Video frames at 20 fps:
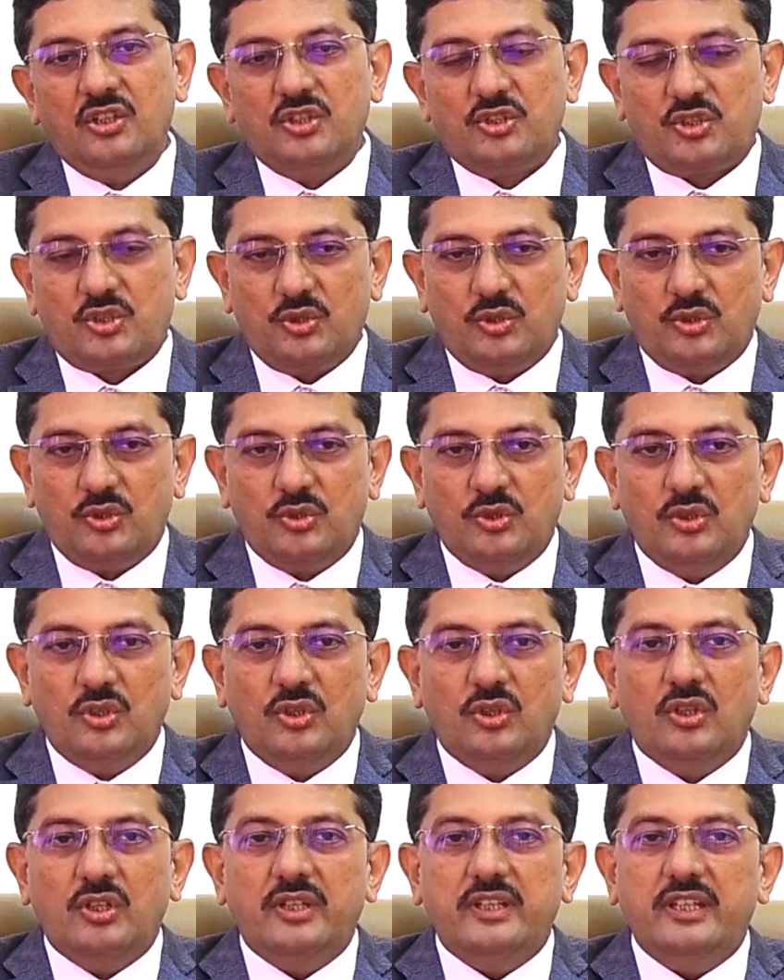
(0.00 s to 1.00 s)
So,
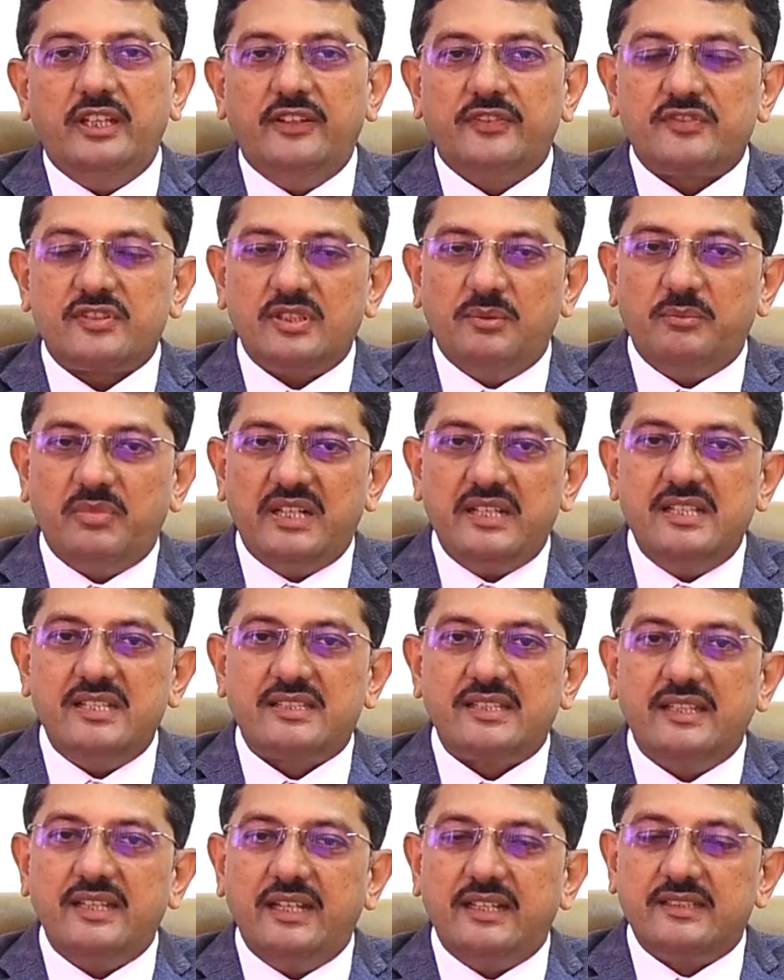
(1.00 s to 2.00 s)
if somebody
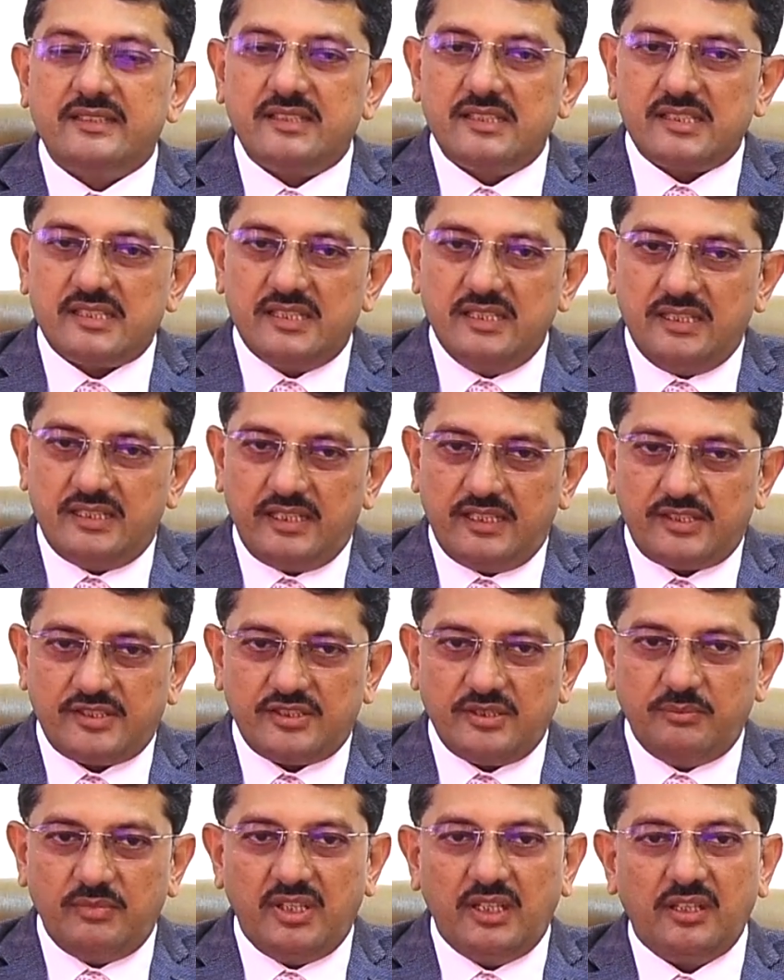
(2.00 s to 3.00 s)
is an existing
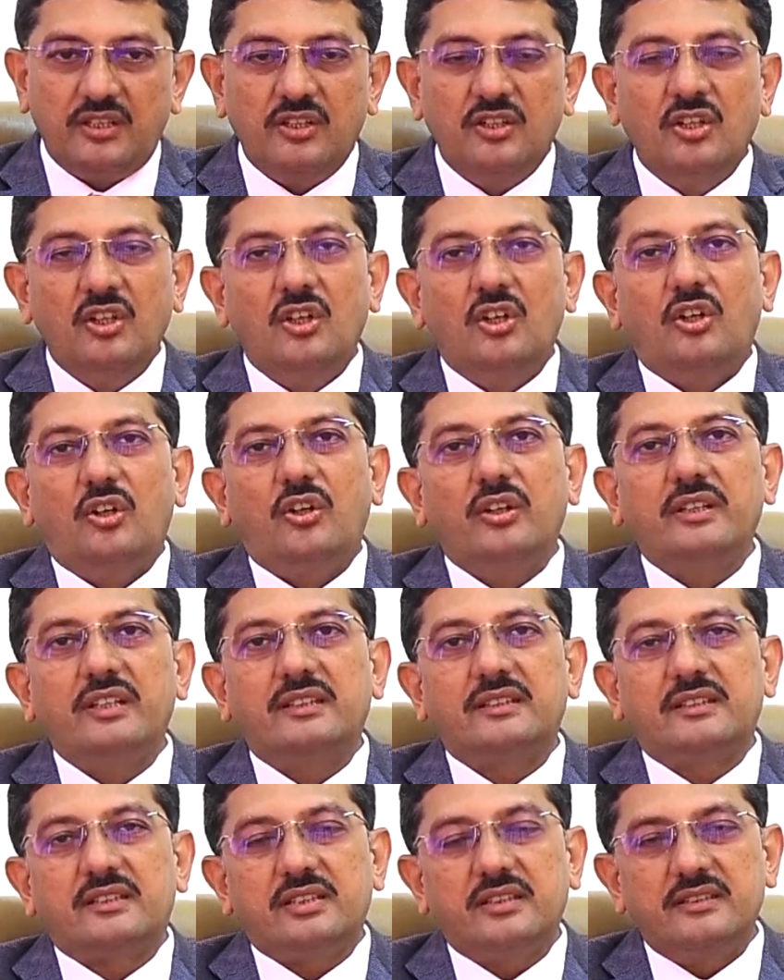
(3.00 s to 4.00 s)
customer, on a
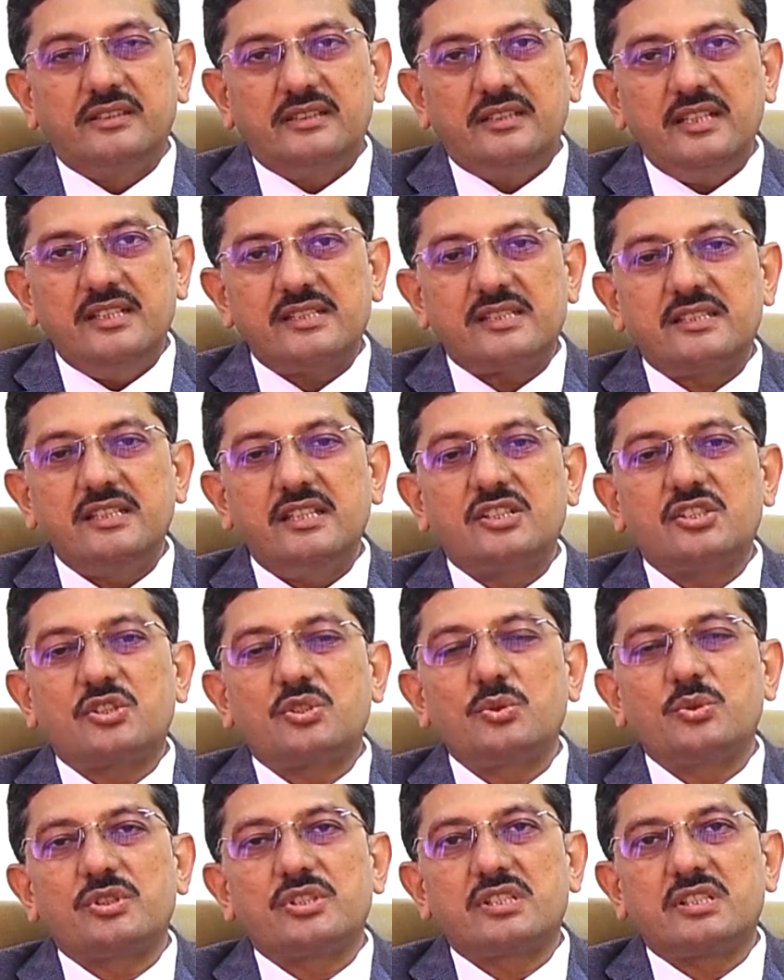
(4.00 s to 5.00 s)
36
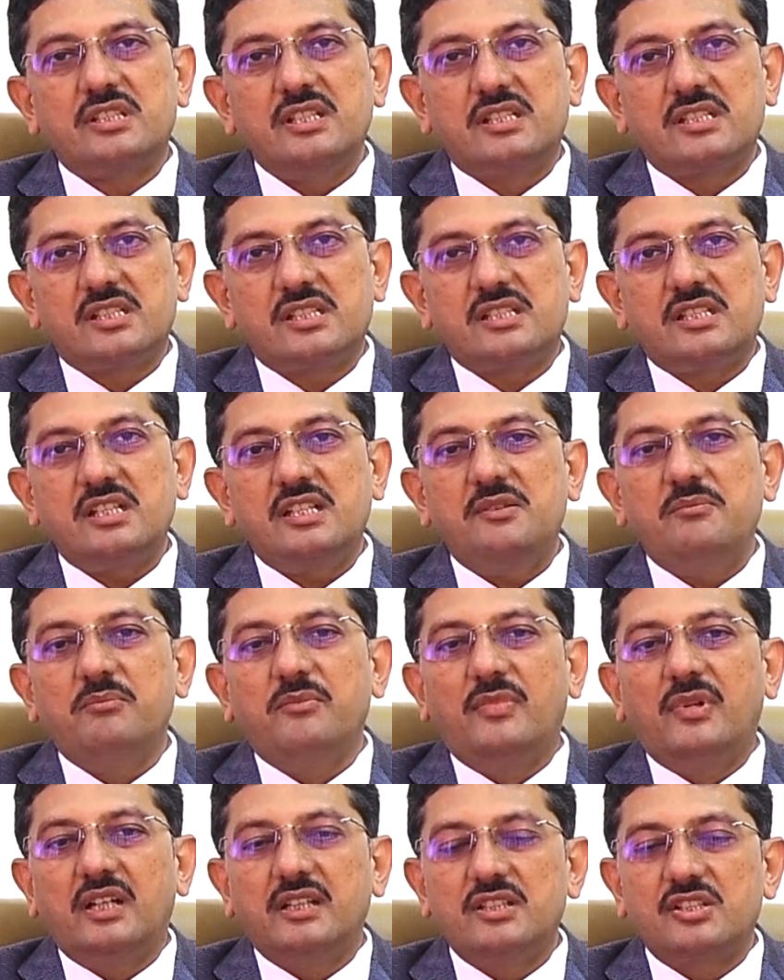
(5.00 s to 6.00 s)
to 60
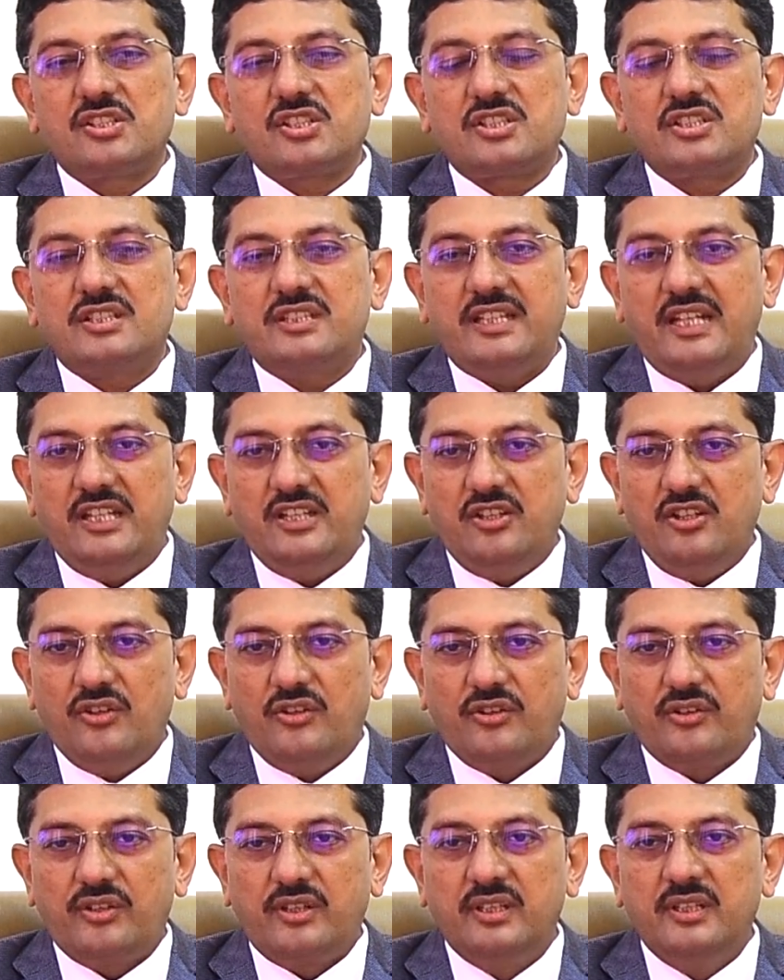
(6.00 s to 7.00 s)
months
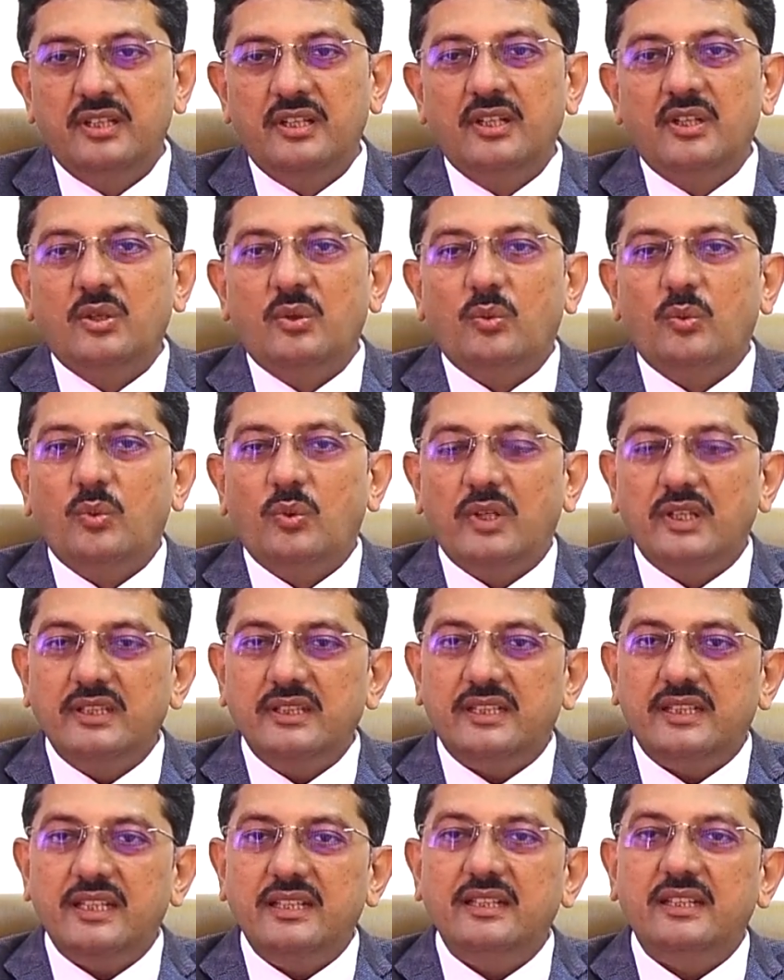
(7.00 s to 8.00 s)
tenure,
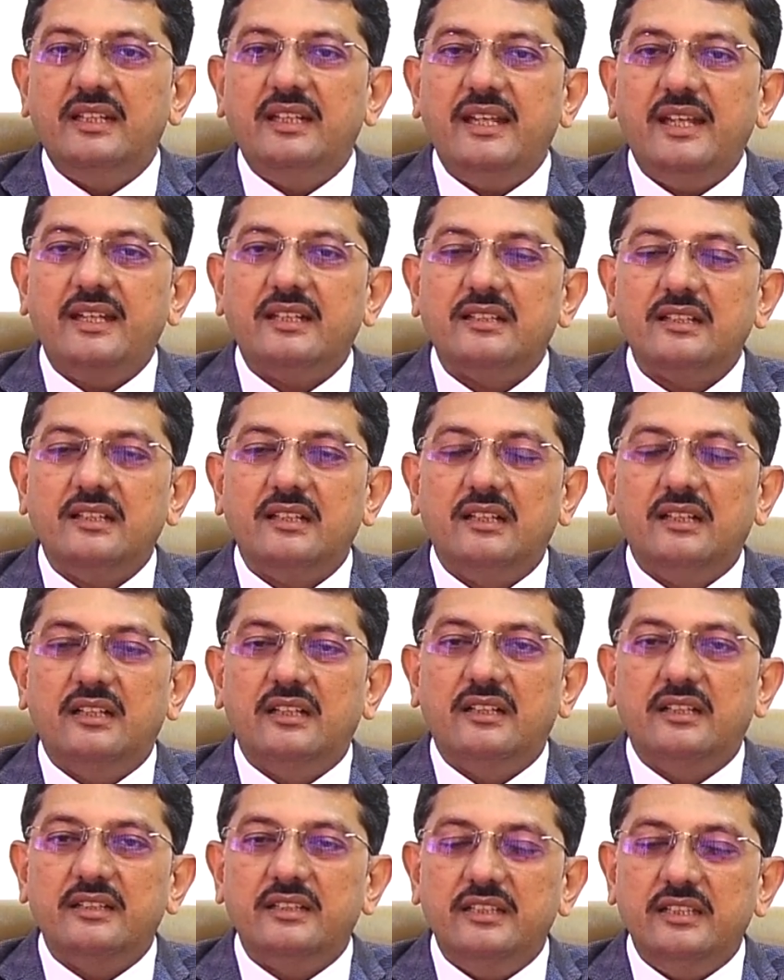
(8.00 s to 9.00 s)
one can get
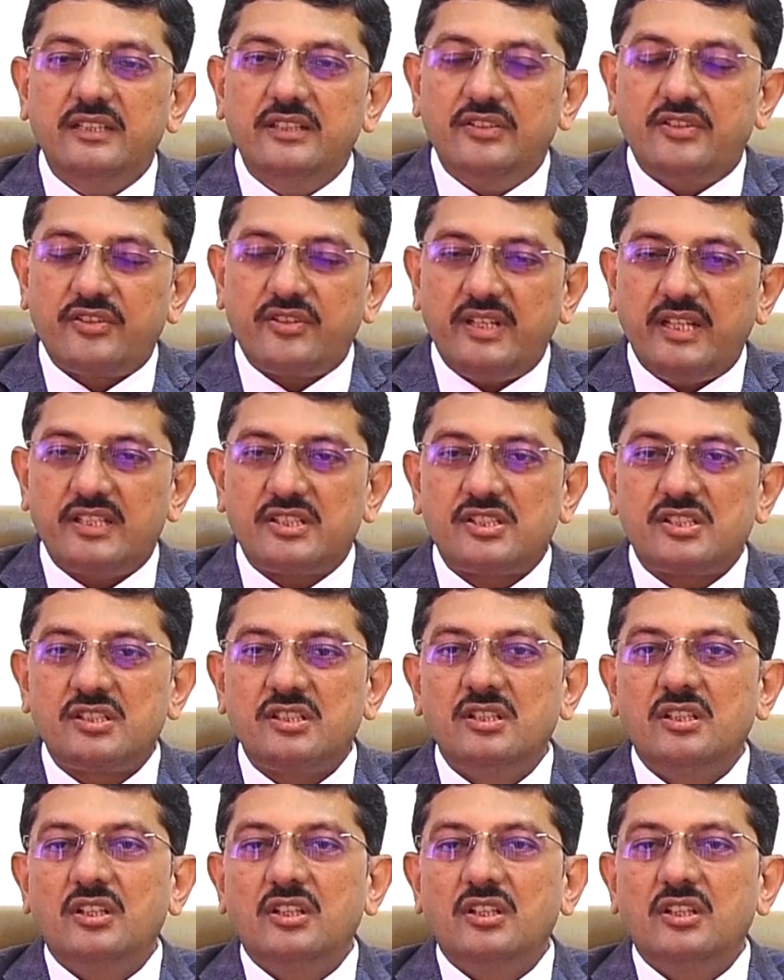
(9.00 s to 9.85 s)
an interest